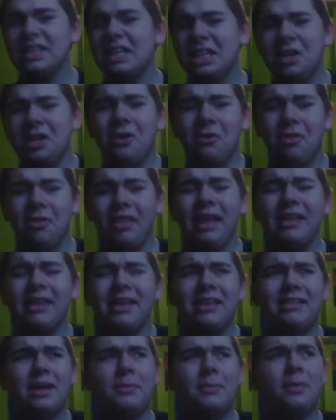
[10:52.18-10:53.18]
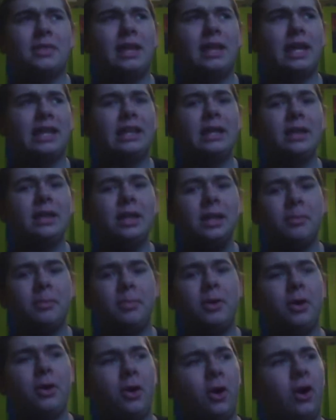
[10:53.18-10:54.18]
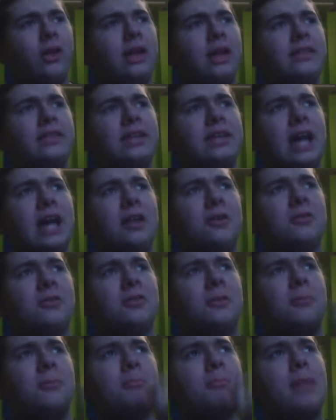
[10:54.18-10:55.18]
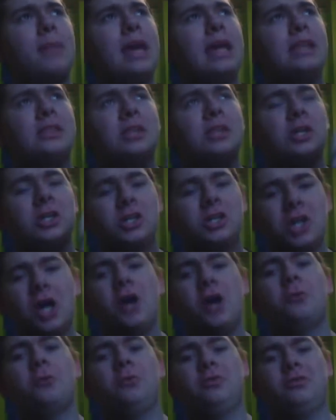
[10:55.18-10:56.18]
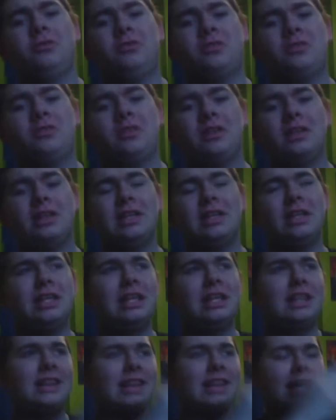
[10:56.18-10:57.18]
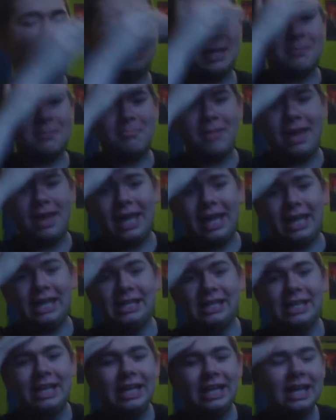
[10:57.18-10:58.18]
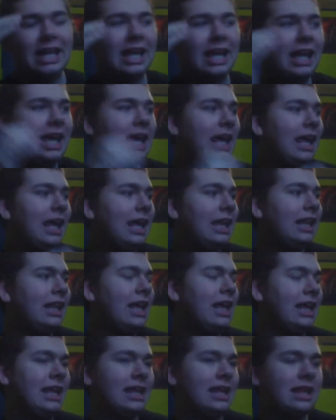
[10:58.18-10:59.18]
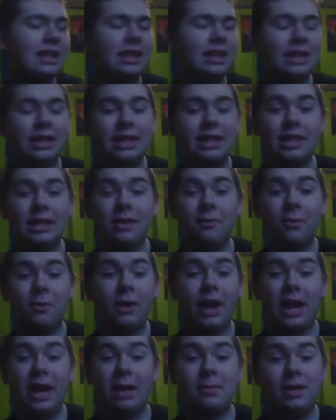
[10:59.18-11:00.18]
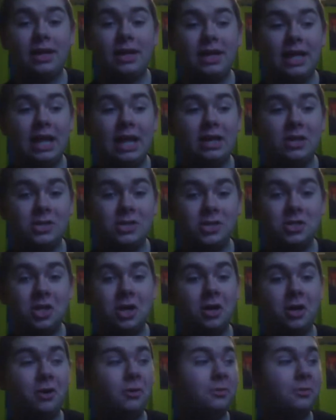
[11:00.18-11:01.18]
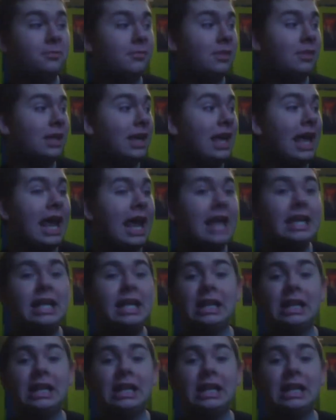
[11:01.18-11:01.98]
You know, that type of thing. They literally put all that together to make the ghosts that they made, that they were animated in the show, and they